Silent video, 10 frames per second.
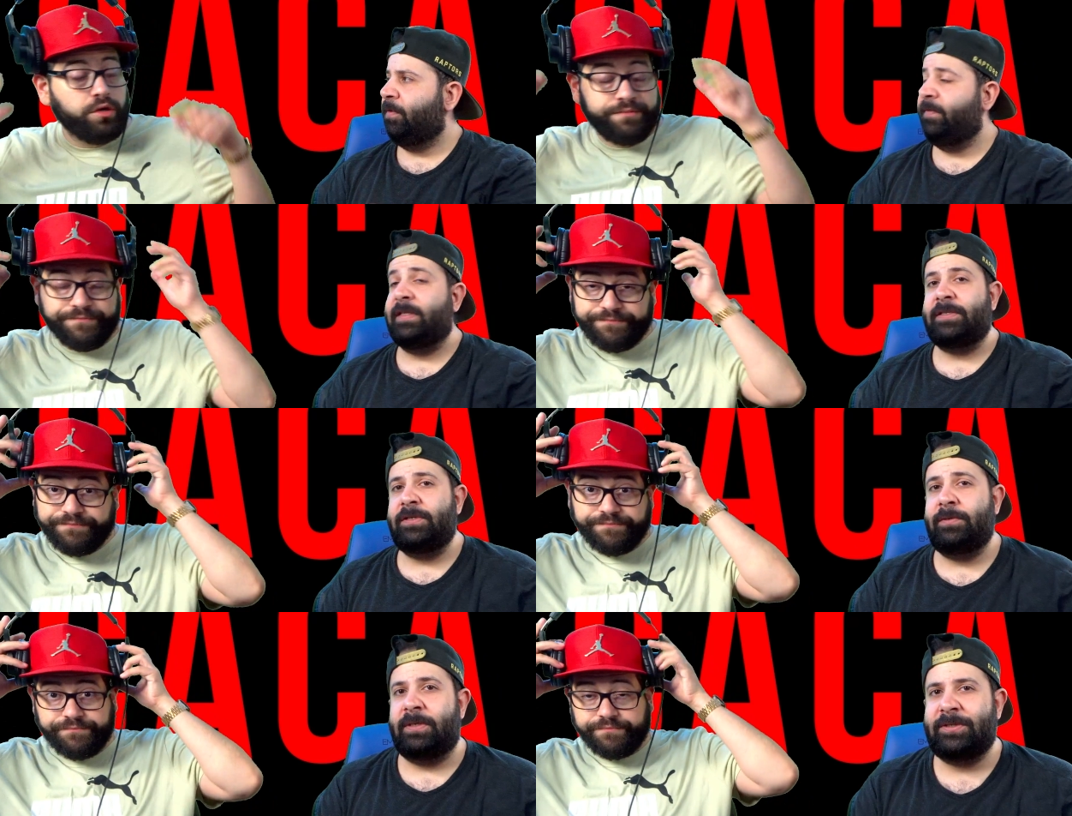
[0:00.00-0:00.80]
Speaker 1: Bro. POV. It's
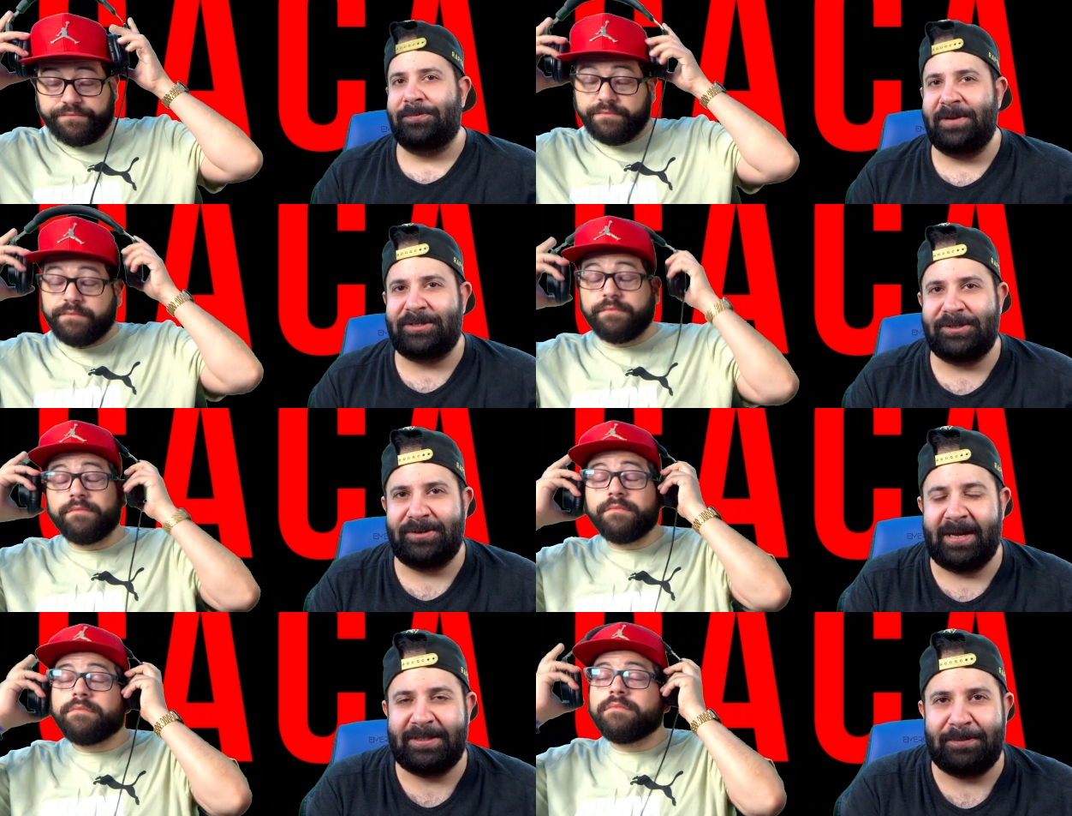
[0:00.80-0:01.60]
a new one, so make sure,
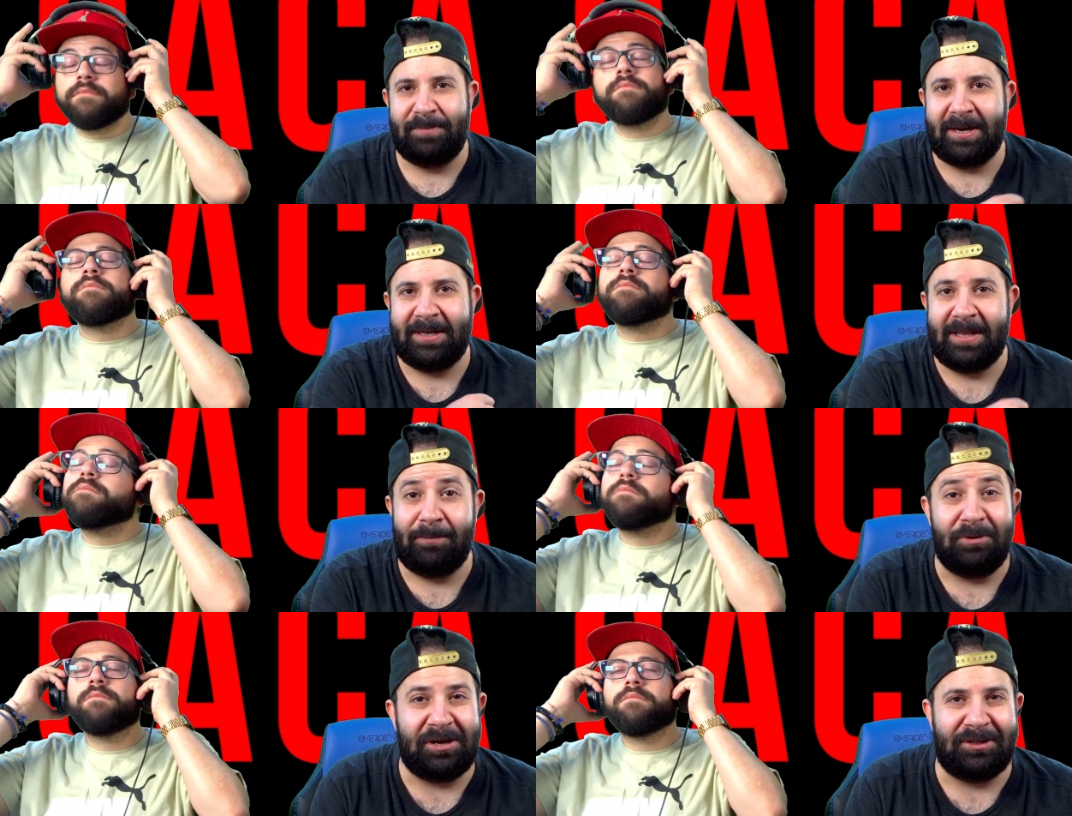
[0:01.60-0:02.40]
guys, you buckle
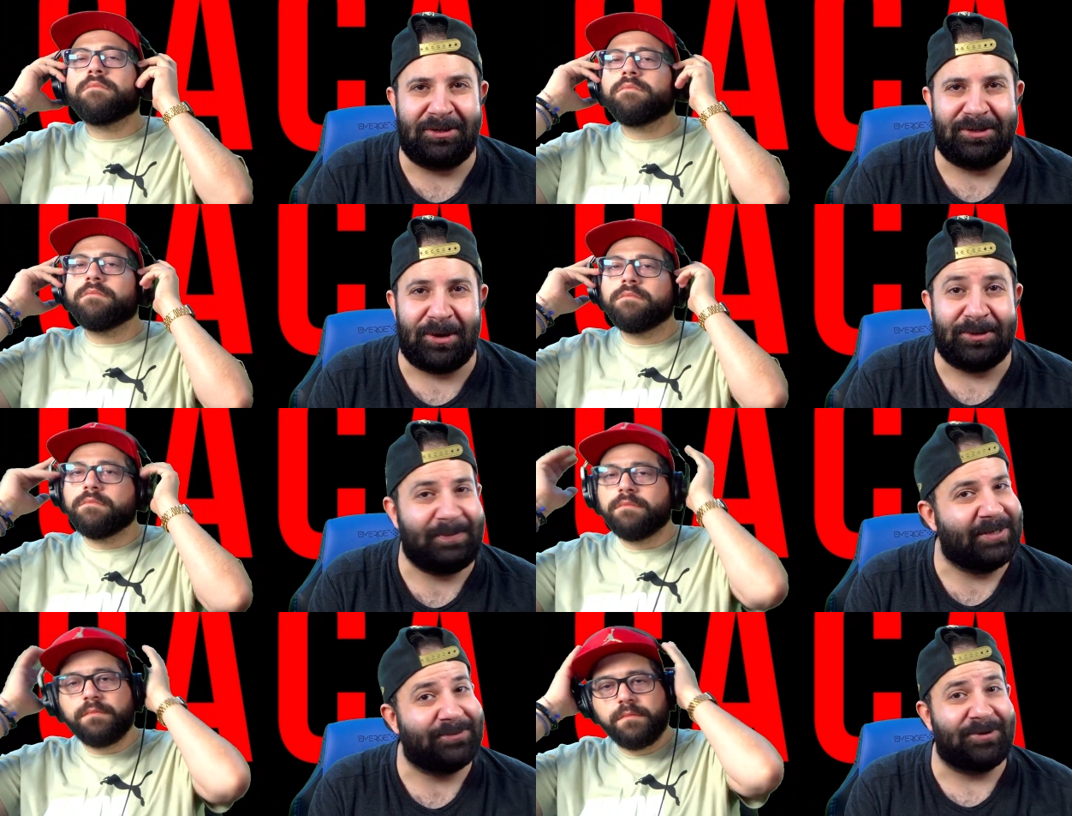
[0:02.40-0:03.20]
up, wiggle your toes,
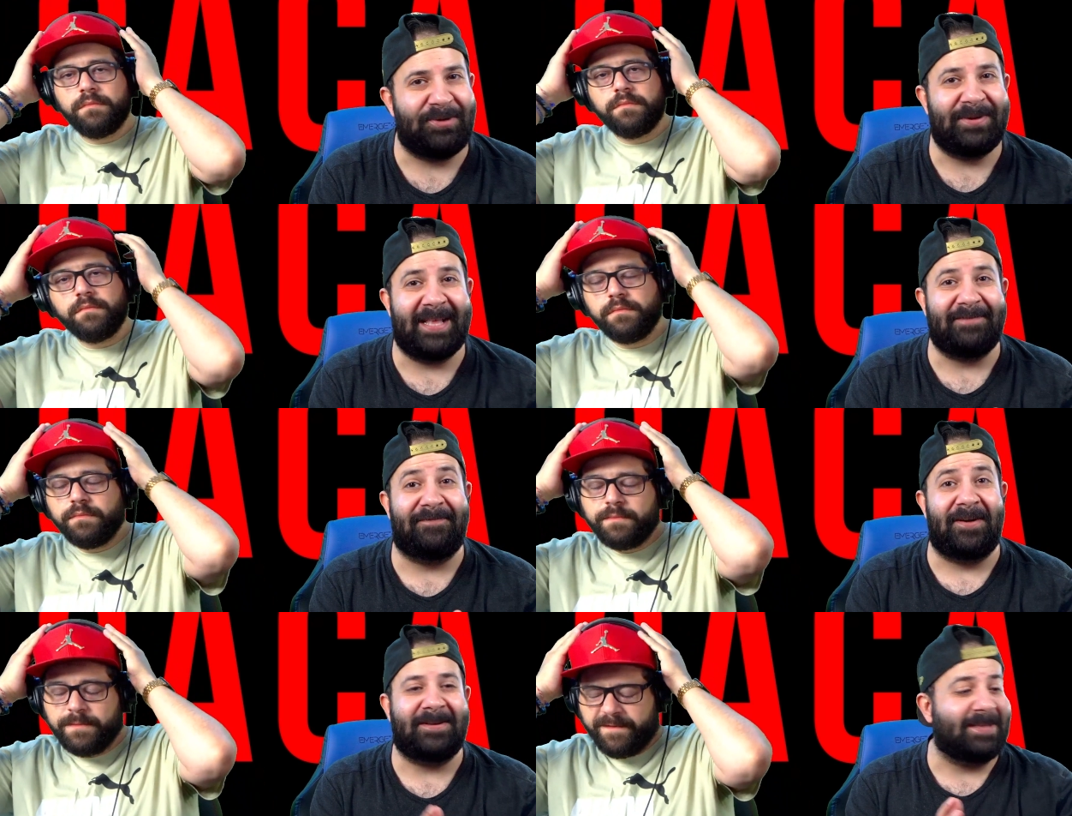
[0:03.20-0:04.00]
because we're all we to
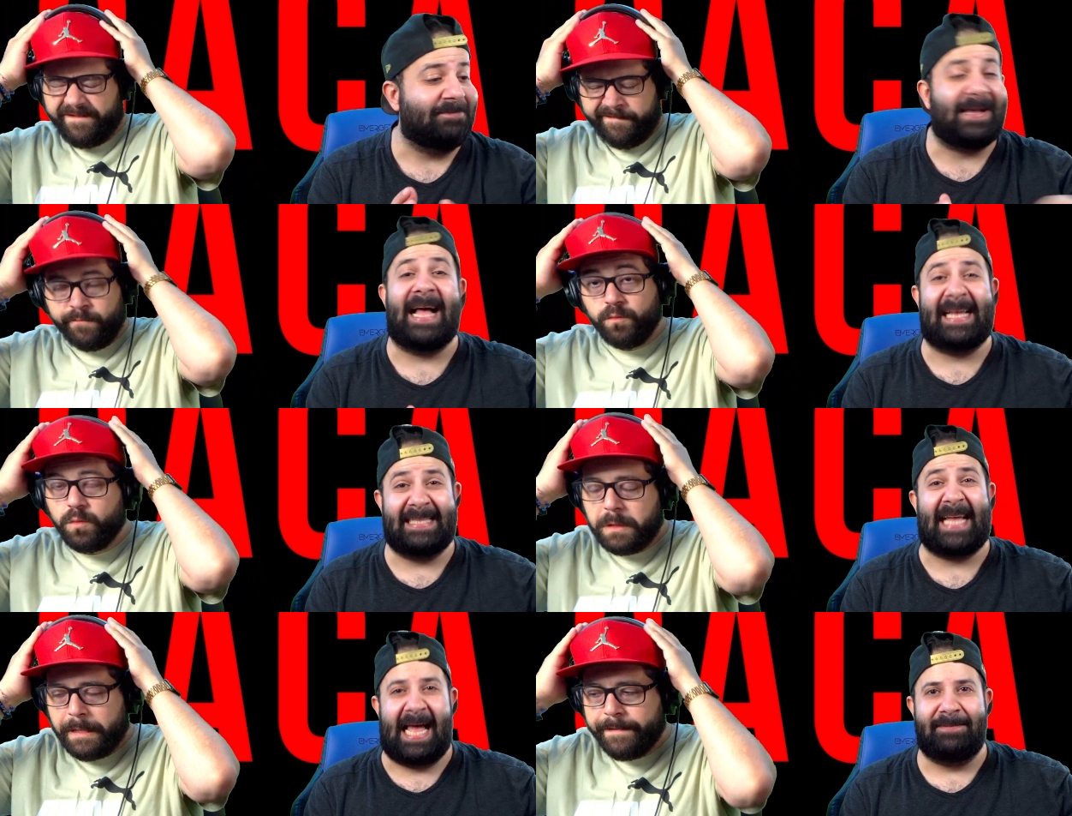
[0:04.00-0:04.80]
fucked up
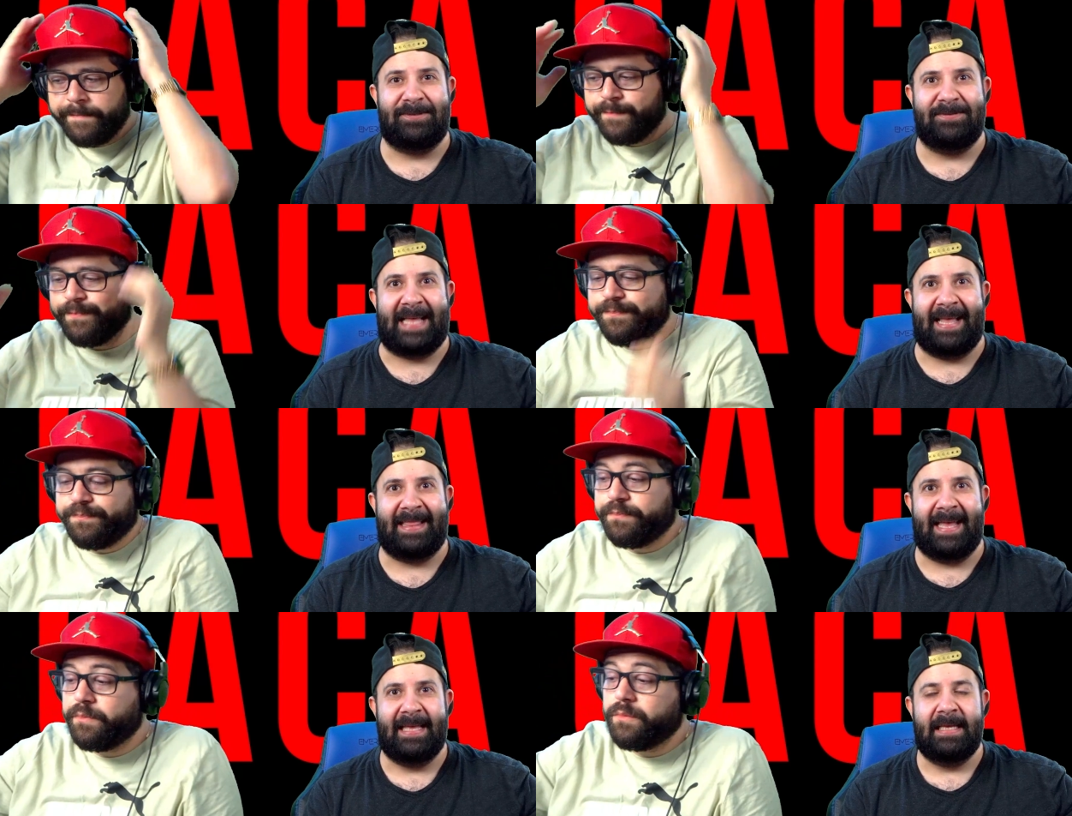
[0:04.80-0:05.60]
caca time today
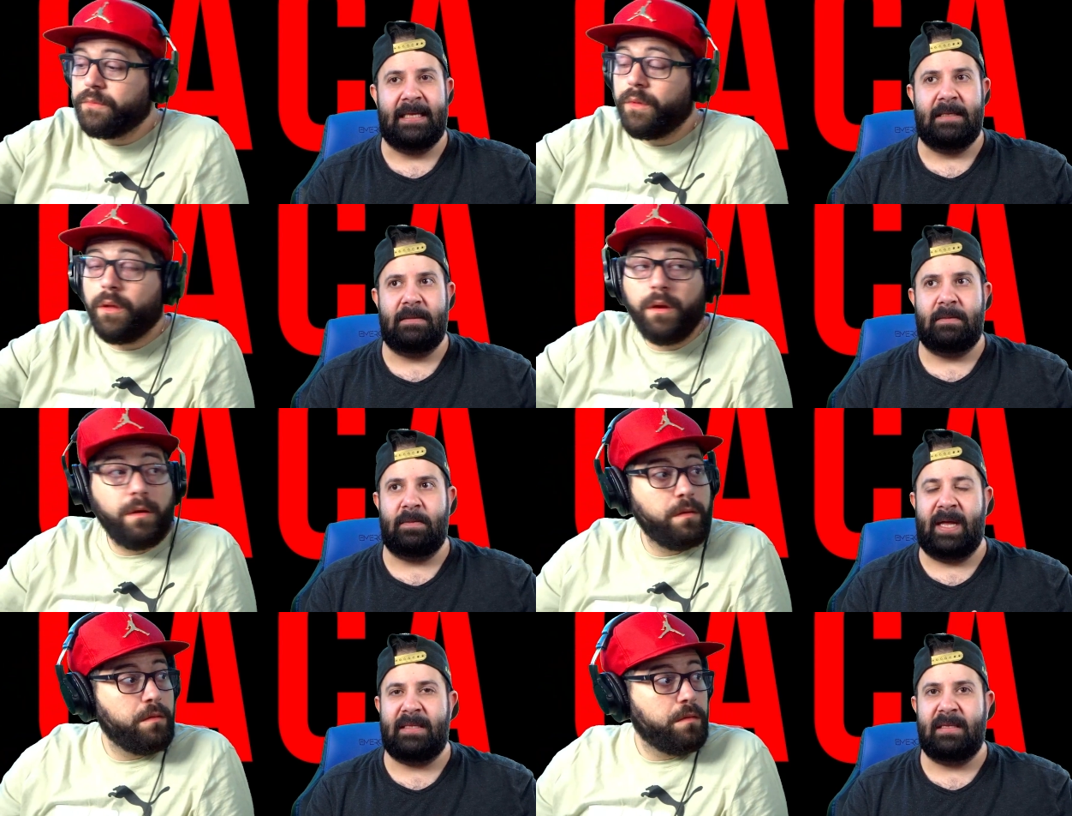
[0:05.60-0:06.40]
and day.
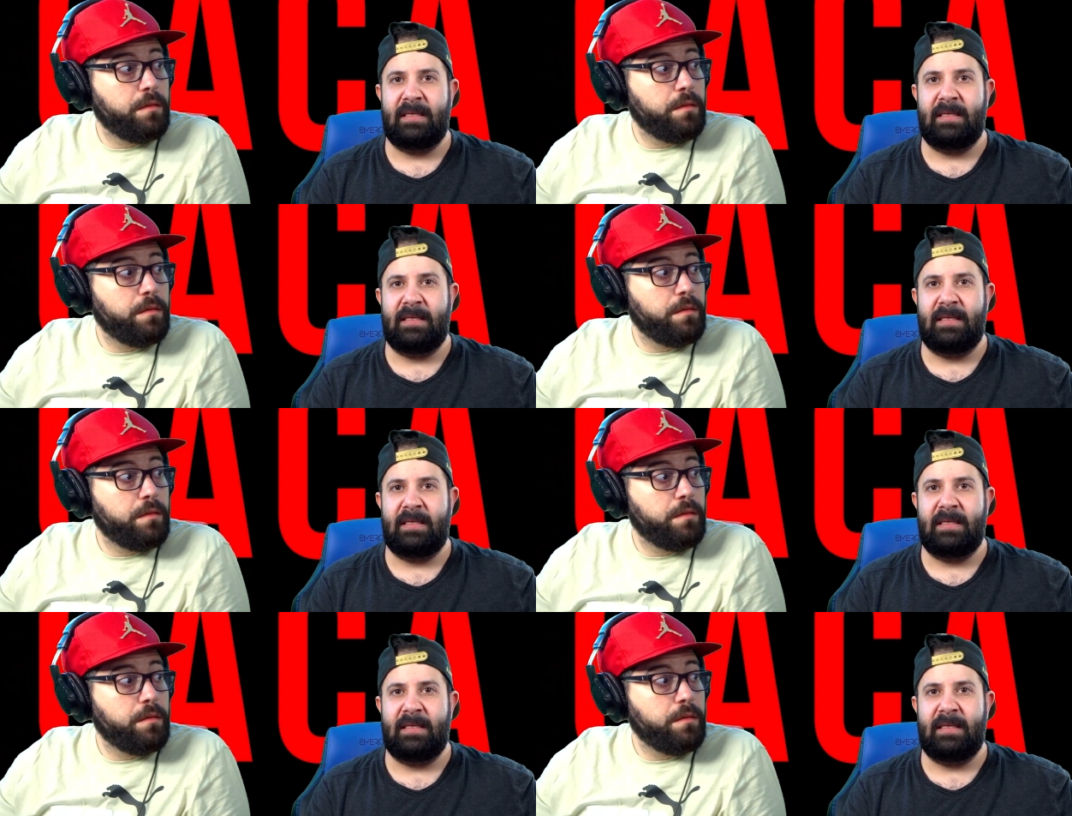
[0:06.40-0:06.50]
What?